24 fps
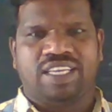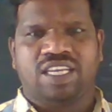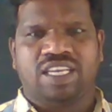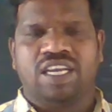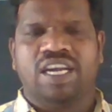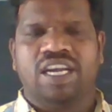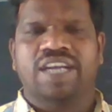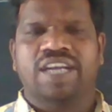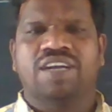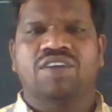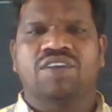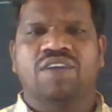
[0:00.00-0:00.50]

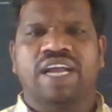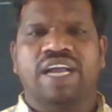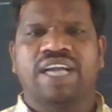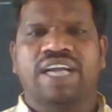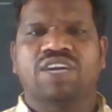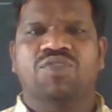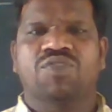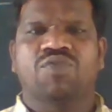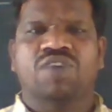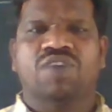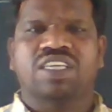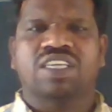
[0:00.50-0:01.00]
and at
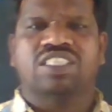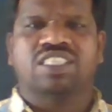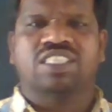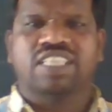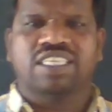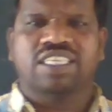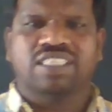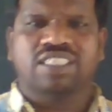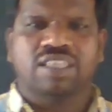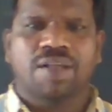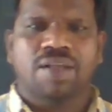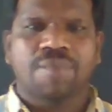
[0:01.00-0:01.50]
one stage
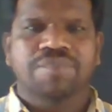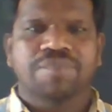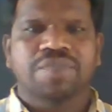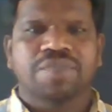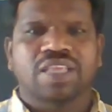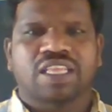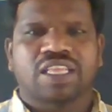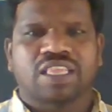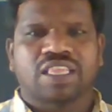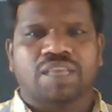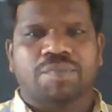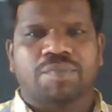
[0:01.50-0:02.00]

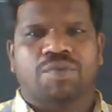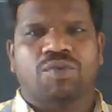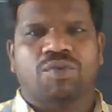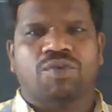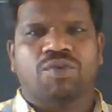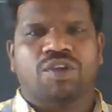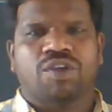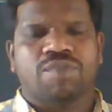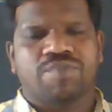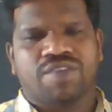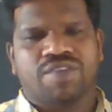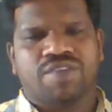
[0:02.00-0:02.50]
the
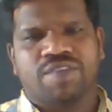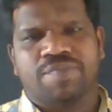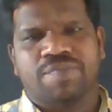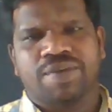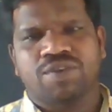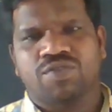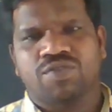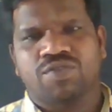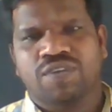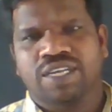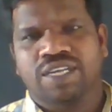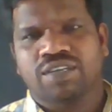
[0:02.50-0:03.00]
program will be
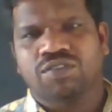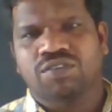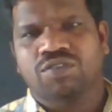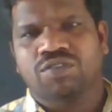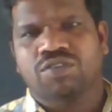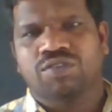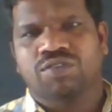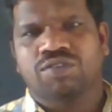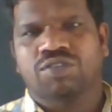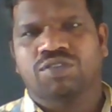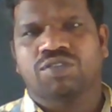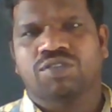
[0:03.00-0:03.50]
going to
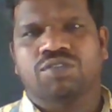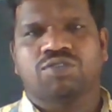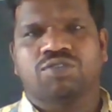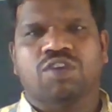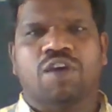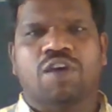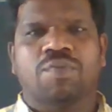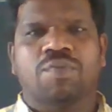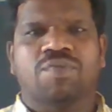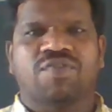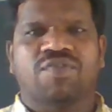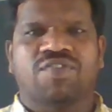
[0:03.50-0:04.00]

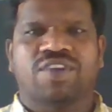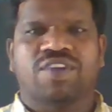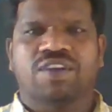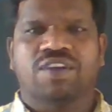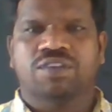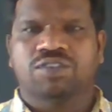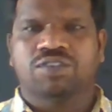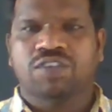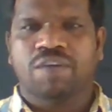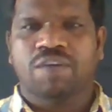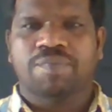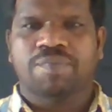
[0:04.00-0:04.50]

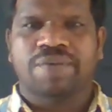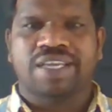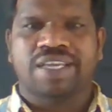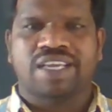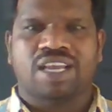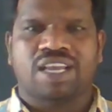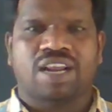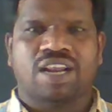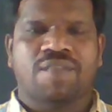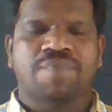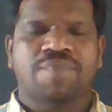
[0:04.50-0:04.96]
stopped here.